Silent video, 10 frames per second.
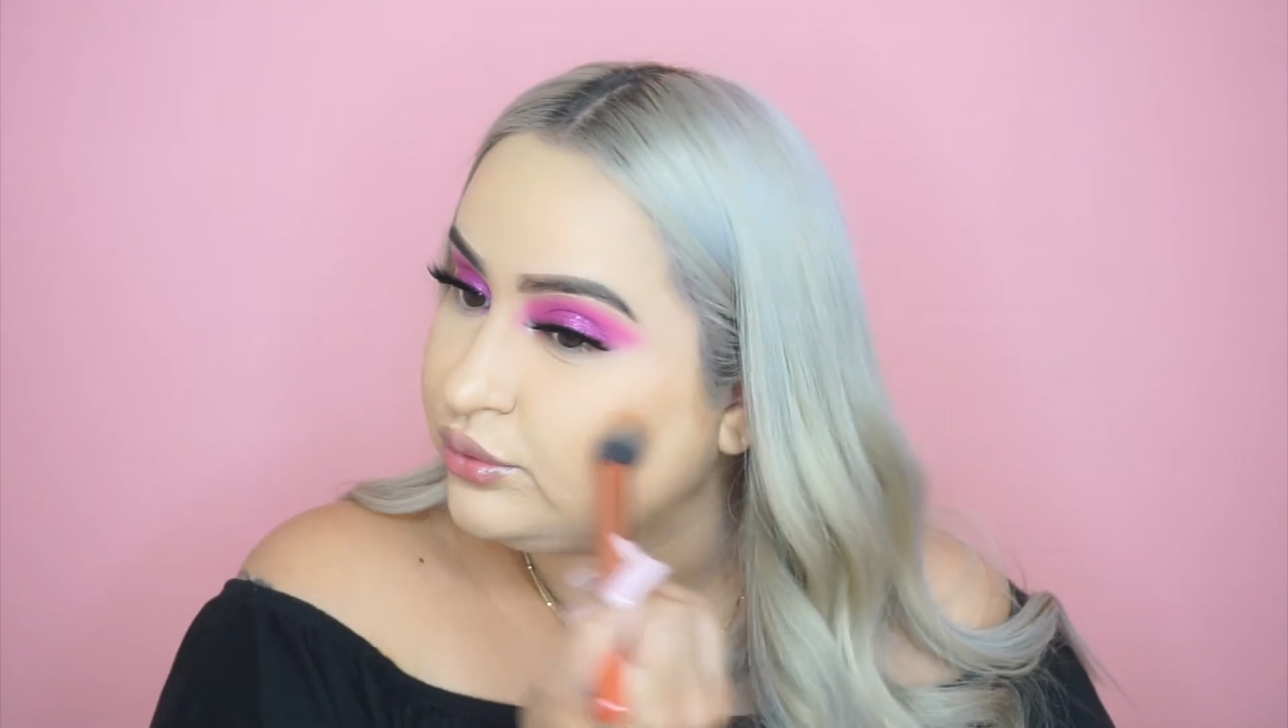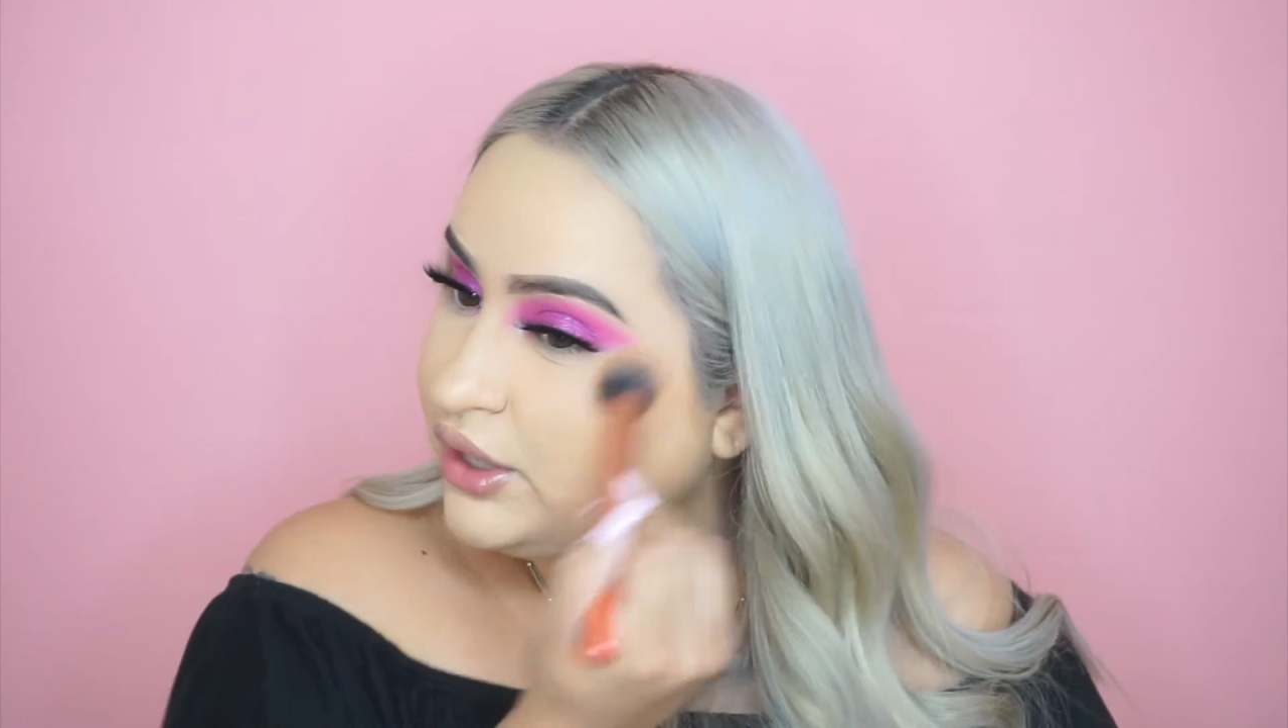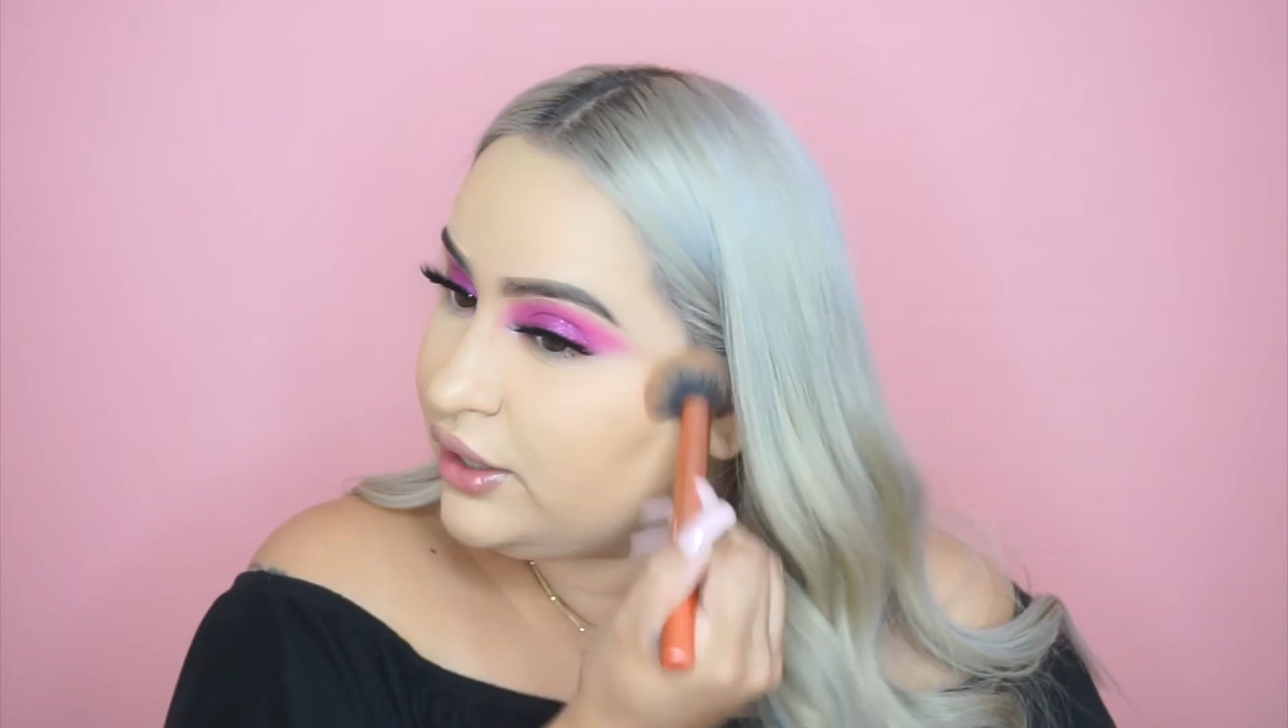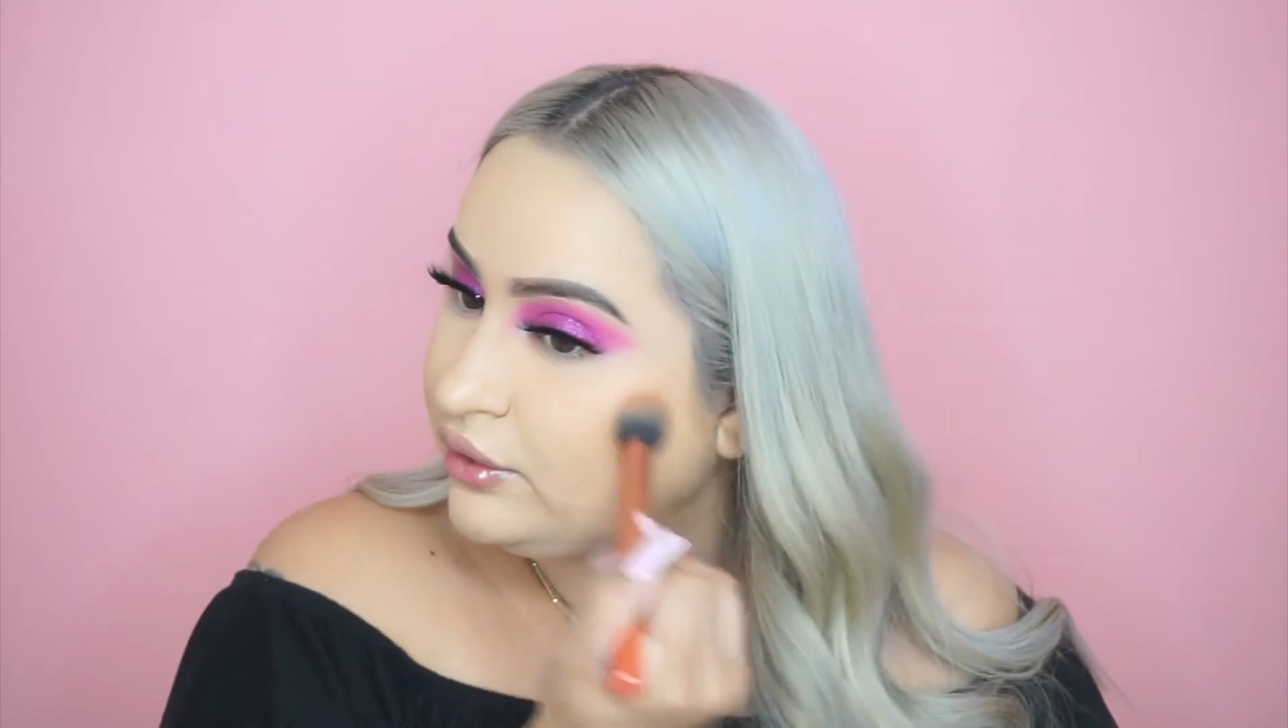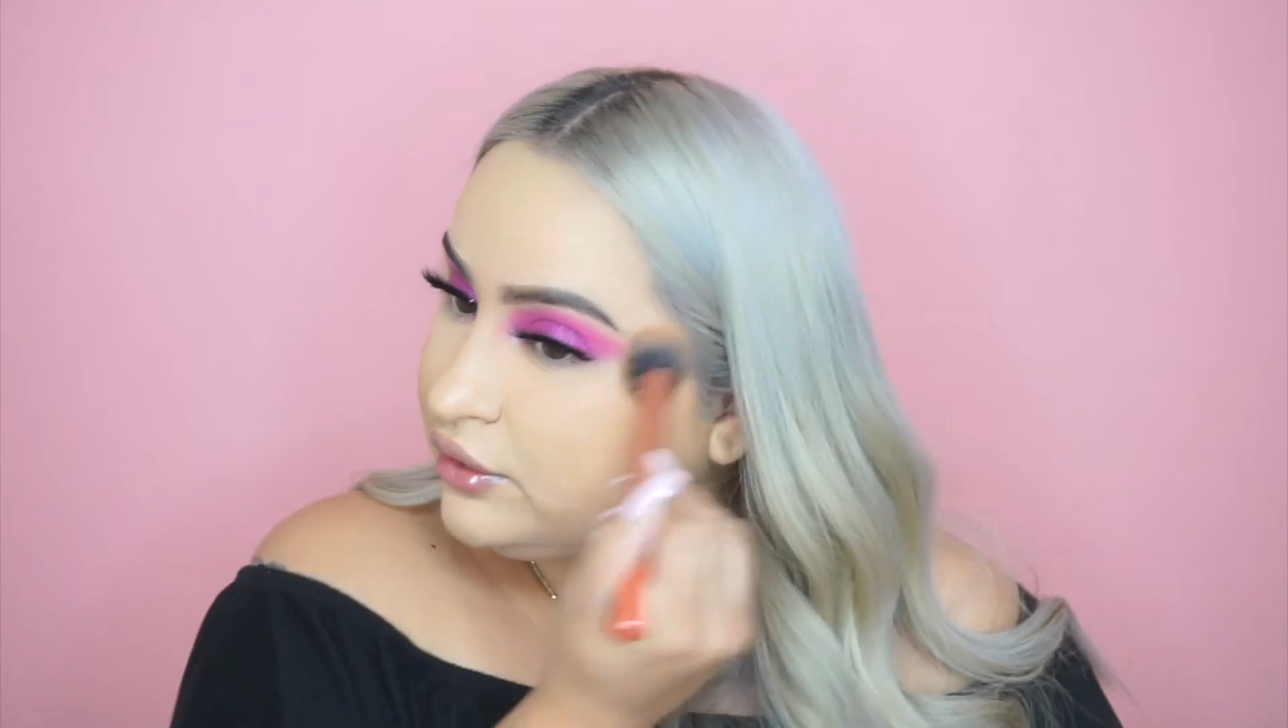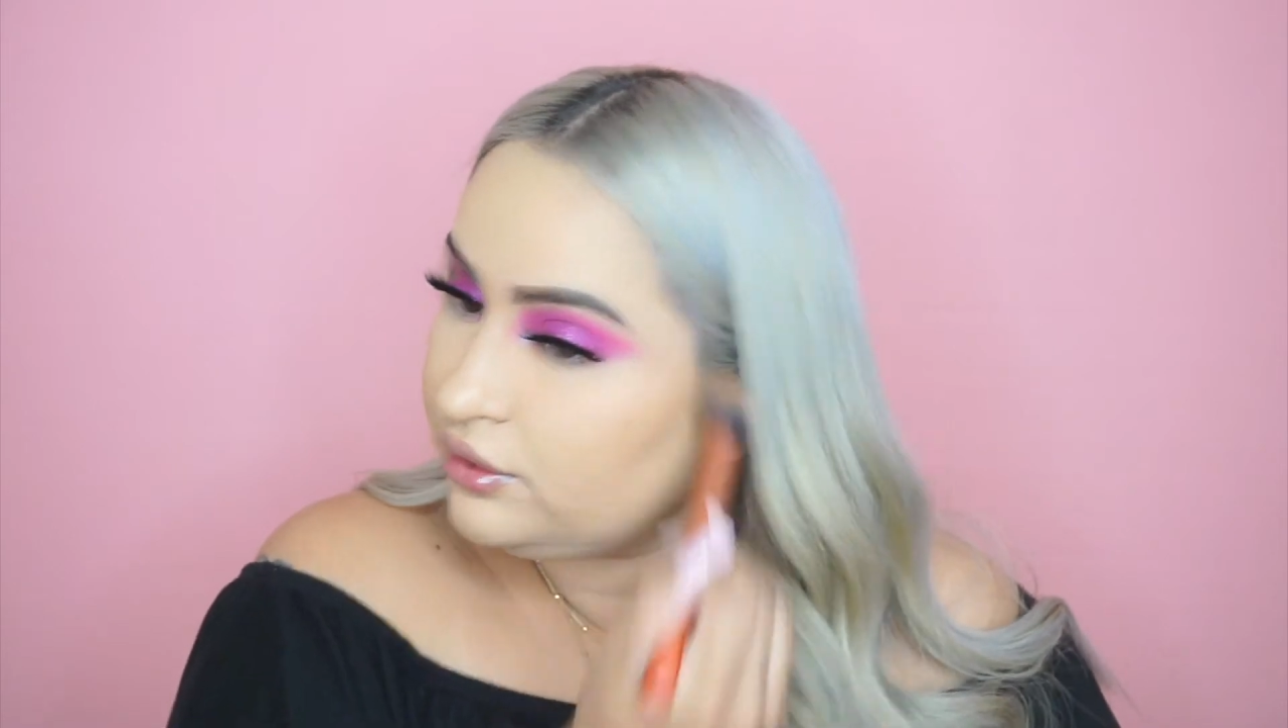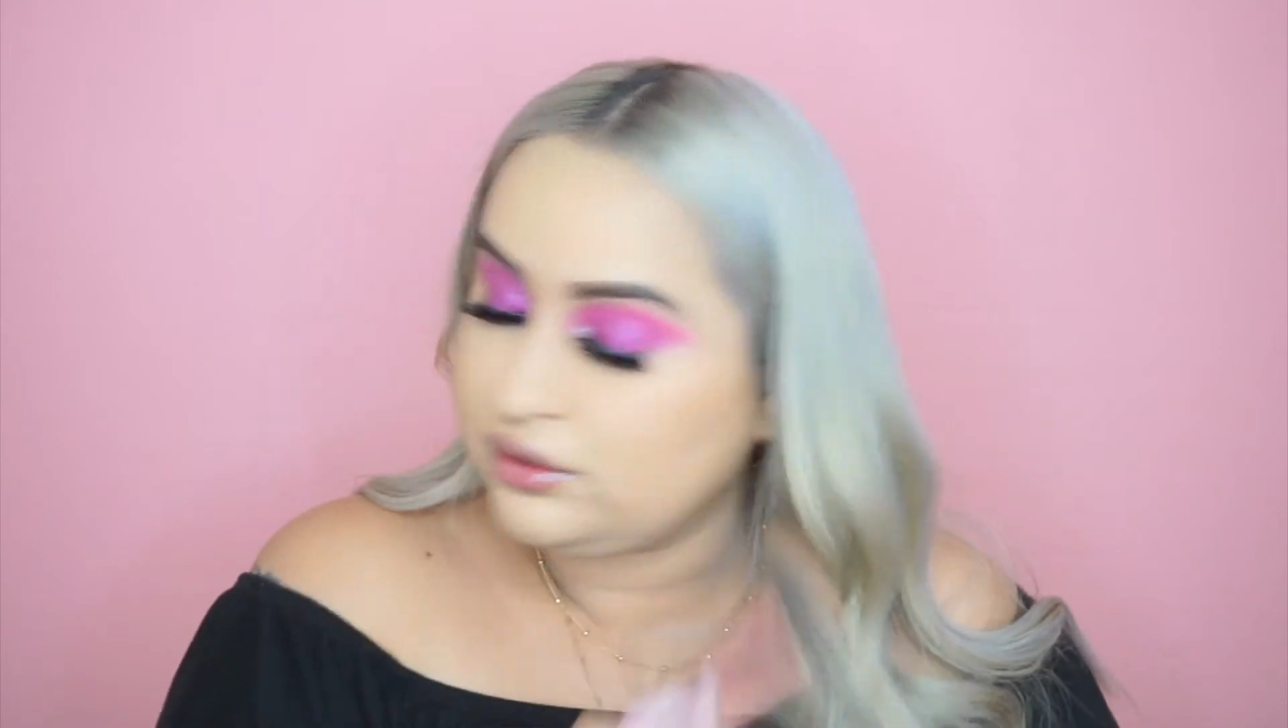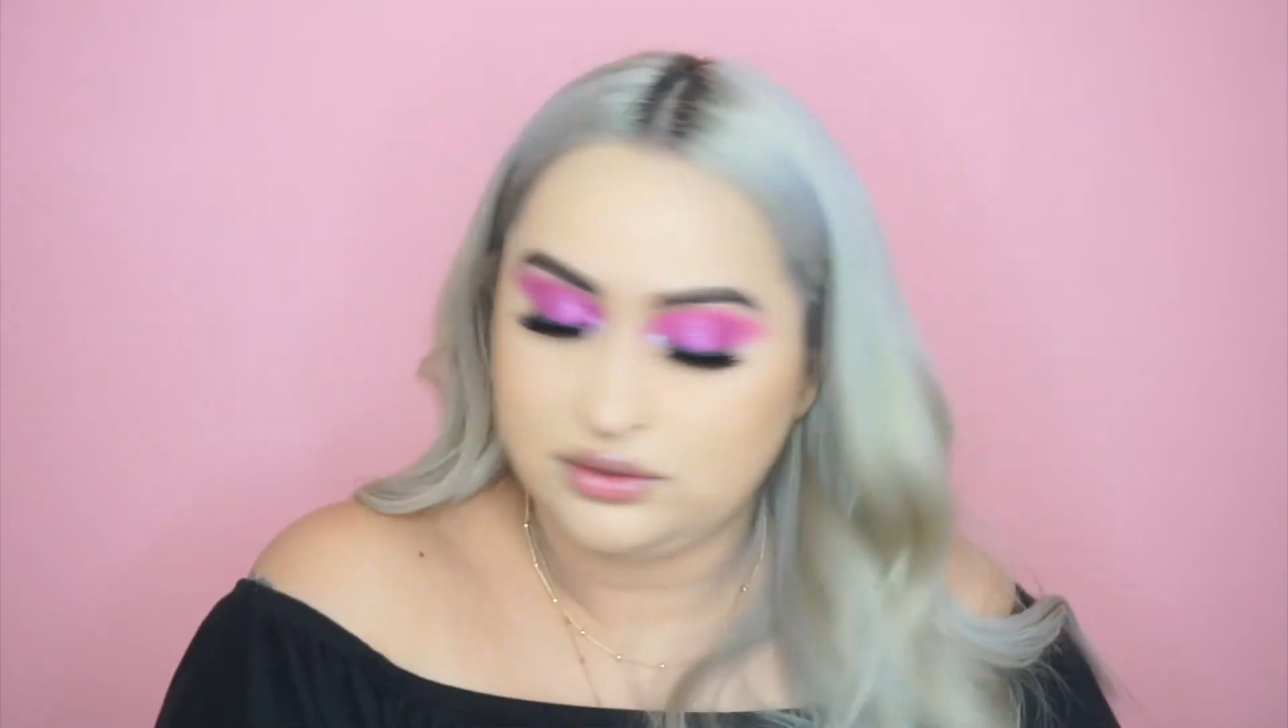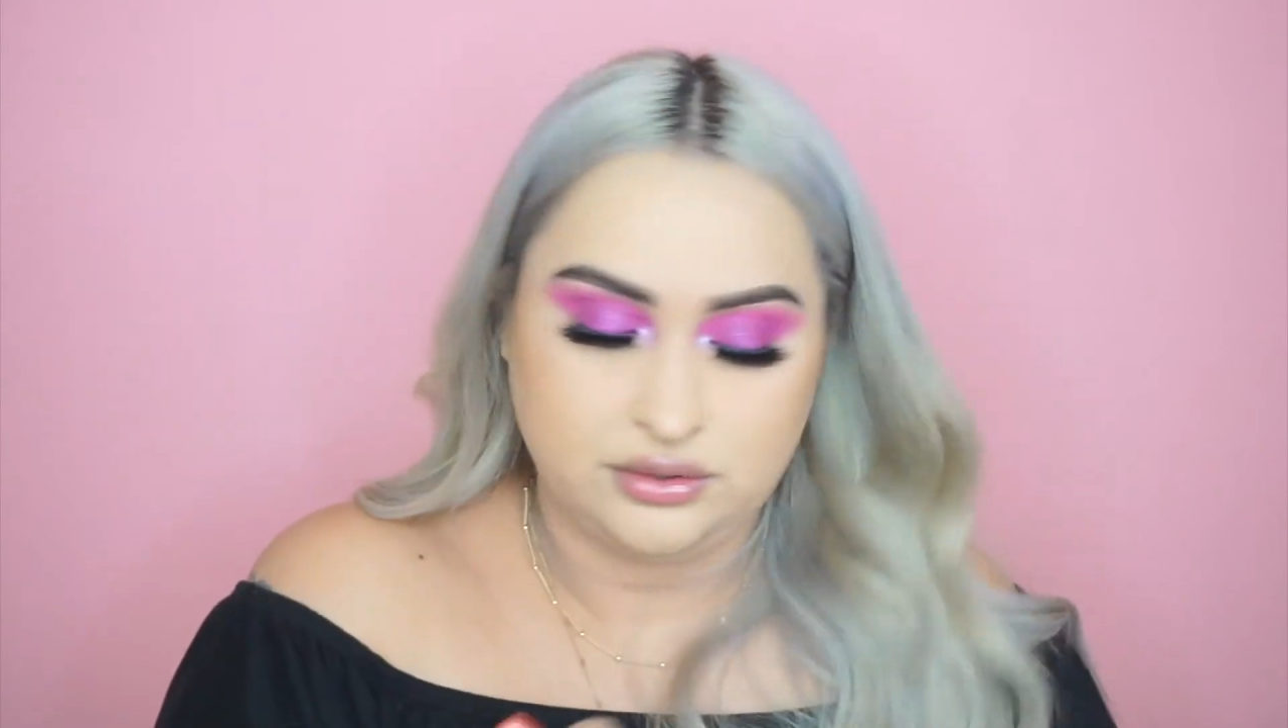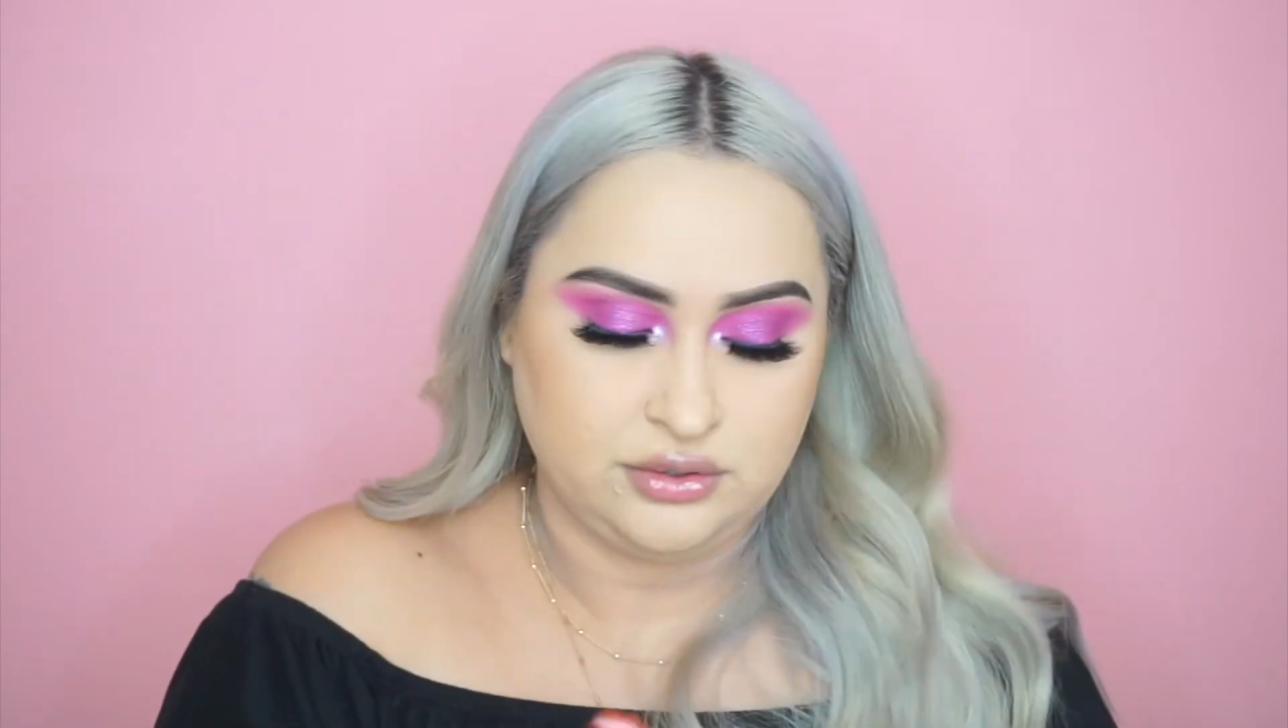
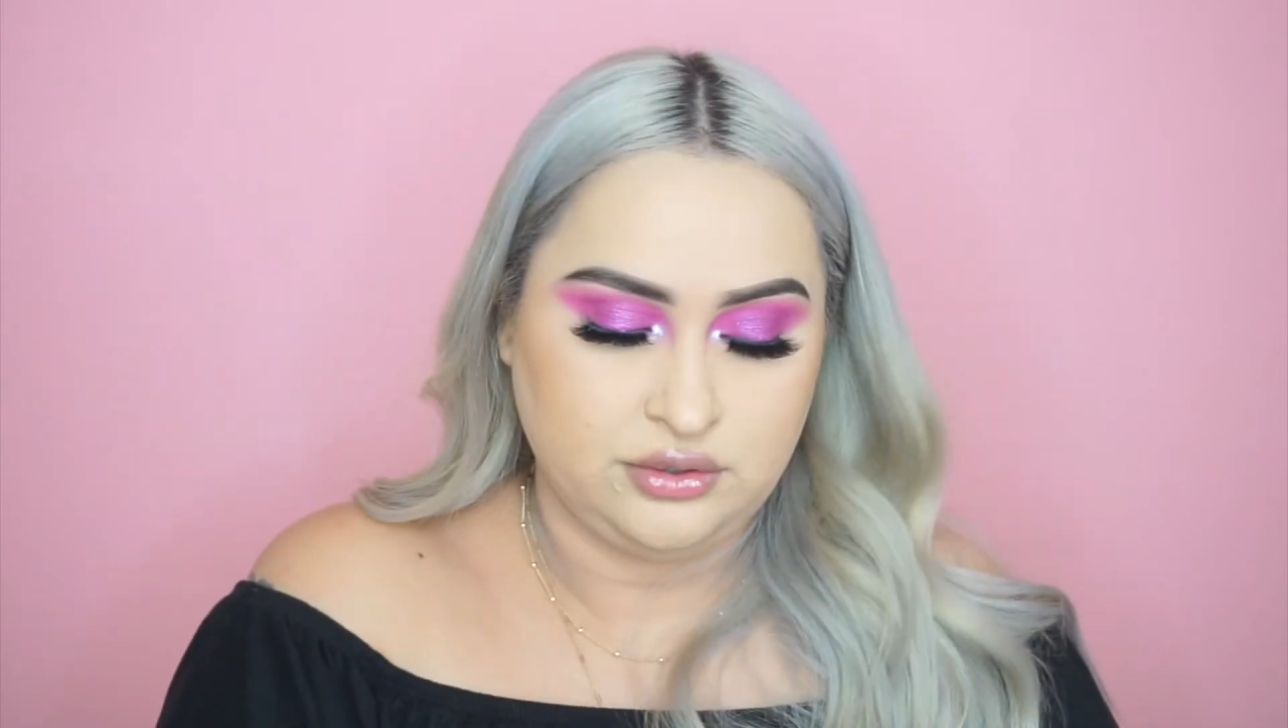hair.